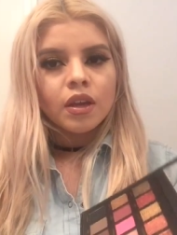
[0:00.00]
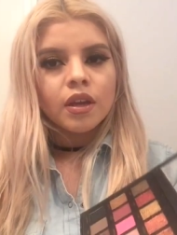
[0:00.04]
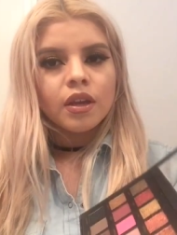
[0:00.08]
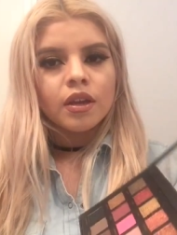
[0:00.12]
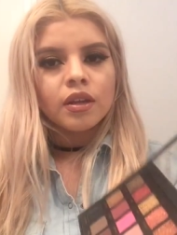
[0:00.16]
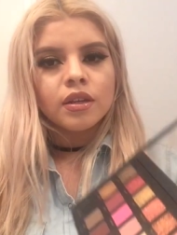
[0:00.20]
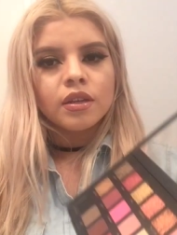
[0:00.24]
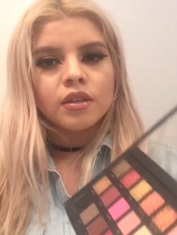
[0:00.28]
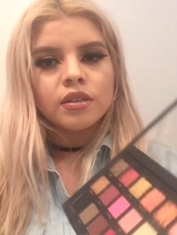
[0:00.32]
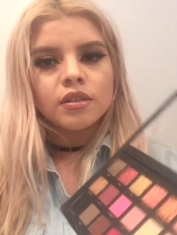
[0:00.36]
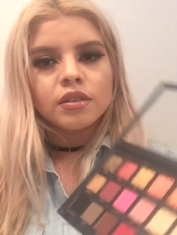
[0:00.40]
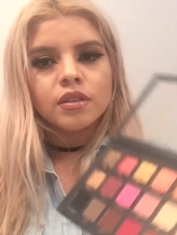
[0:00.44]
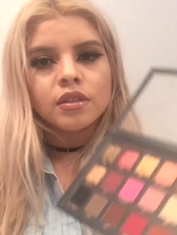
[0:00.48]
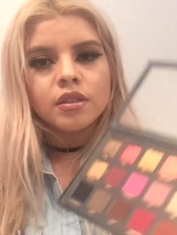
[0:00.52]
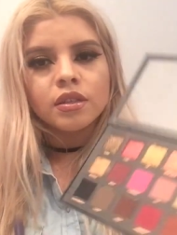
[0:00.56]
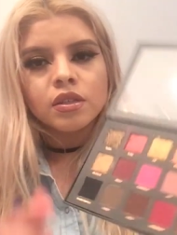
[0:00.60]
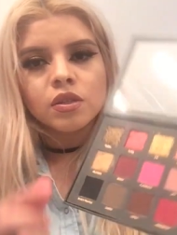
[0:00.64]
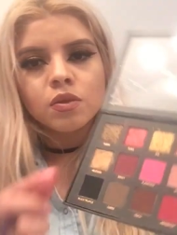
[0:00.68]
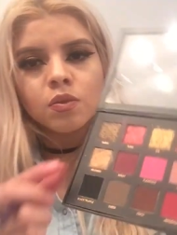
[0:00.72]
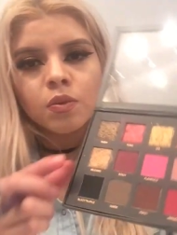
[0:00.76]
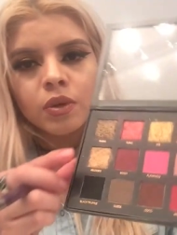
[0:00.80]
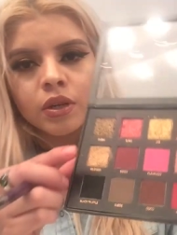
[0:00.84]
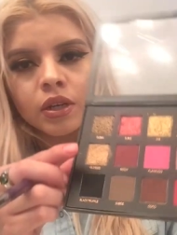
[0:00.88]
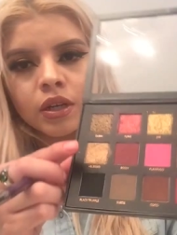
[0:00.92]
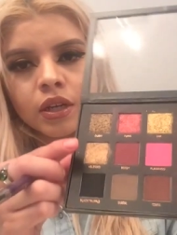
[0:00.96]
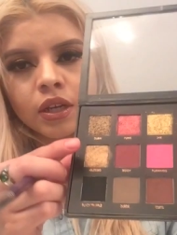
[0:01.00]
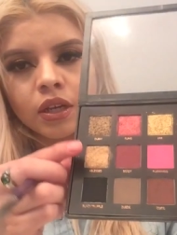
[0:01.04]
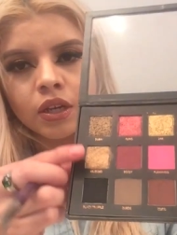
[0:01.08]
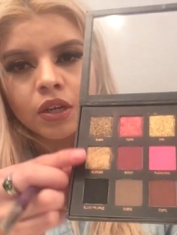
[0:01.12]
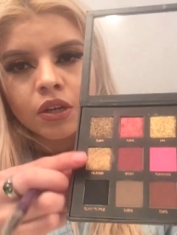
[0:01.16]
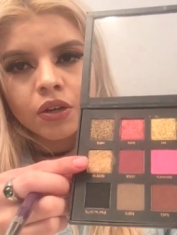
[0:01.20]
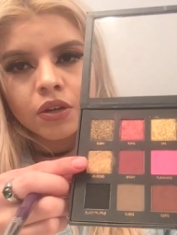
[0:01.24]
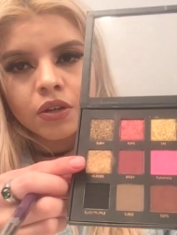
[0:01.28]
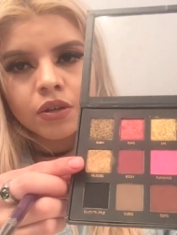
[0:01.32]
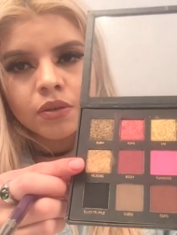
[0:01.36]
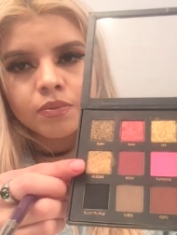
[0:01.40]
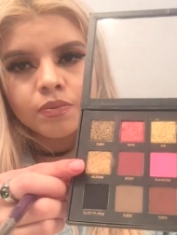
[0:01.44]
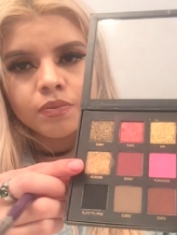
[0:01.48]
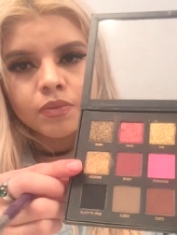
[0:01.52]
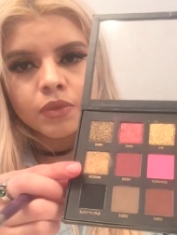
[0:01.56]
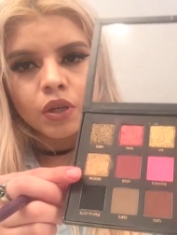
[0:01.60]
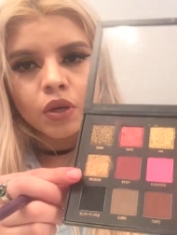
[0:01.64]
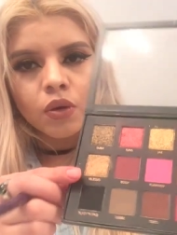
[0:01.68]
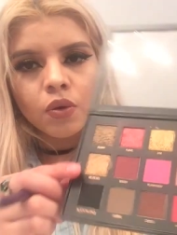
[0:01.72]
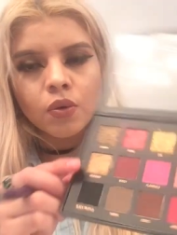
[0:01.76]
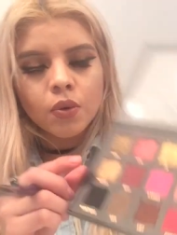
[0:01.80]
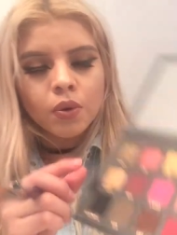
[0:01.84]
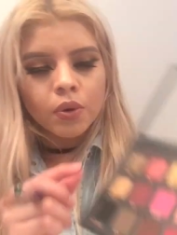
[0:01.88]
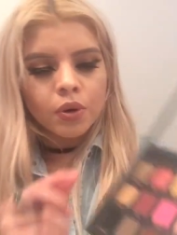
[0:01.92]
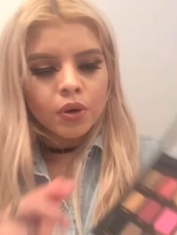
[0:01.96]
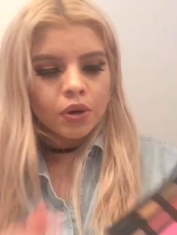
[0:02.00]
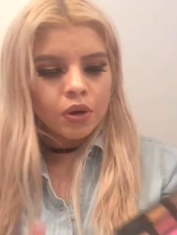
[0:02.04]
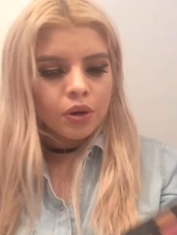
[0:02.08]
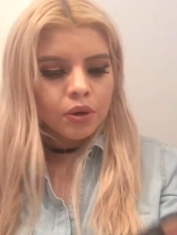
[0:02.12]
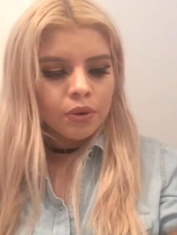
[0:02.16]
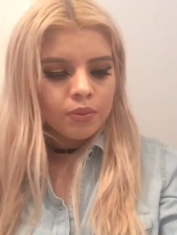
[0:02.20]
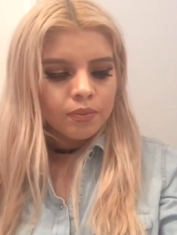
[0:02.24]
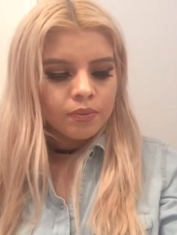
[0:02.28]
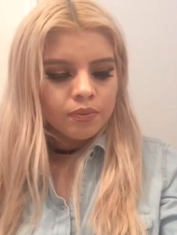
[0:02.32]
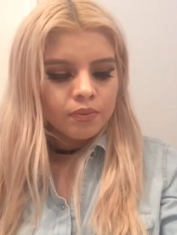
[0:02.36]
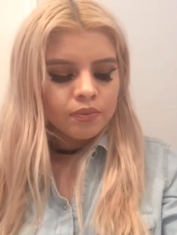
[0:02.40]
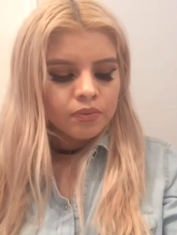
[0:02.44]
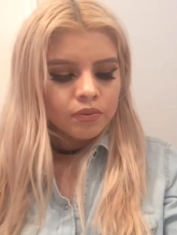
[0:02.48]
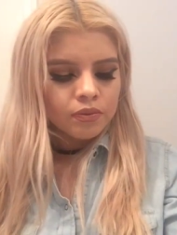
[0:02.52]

And it's this one here, in the corner.